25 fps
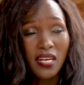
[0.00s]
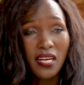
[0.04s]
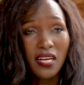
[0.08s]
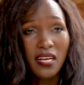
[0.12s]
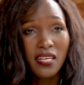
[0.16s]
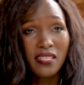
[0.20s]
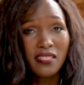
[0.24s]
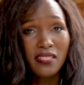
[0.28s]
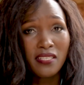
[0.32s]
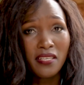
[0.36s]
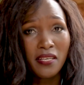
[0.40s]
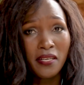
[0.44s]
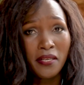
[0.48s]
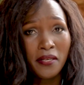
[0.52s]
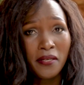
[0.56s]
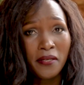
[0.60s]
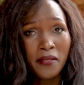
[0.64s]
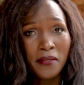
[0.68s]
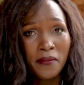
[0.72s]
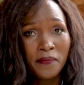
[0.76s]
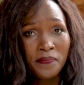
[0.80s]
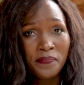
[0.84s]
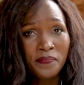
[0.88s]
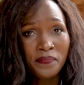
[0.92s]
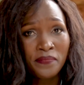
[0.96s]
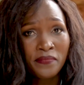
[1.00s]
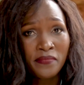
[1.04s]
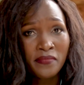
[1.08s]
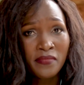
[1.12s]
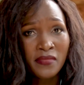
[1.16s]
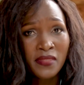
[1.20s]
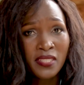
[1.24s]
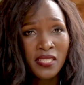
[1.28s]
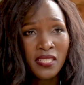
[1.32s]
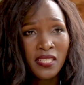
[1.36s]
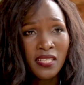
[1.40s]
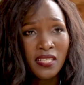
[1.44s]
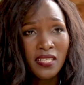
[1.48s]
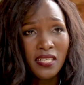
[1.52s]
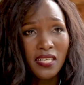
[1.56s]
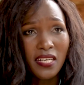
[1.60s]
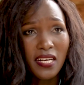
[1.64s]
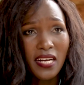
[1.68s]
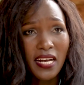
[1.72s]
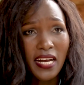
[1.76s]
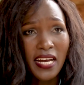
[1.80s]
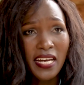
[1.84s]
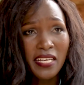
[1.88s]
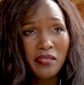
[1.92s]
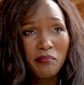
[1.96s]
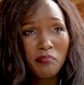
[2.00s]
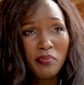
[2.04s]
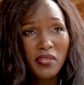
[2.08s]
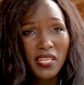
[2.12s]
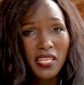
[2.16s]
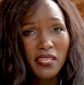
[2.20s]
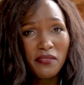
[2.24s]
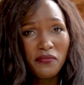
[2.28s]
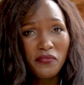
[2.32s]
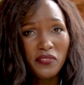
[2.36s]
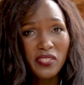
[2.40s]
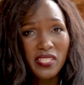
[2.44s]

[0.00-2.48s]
And I believe